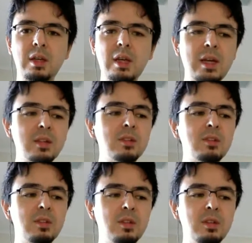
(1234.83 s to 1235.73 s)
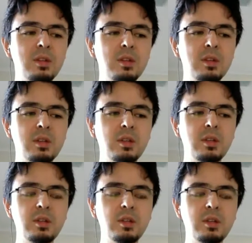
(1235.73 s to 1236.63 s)
And
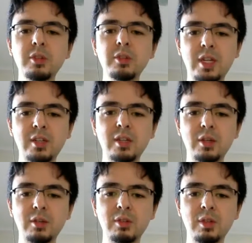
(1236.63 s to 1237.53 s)
you will stand out.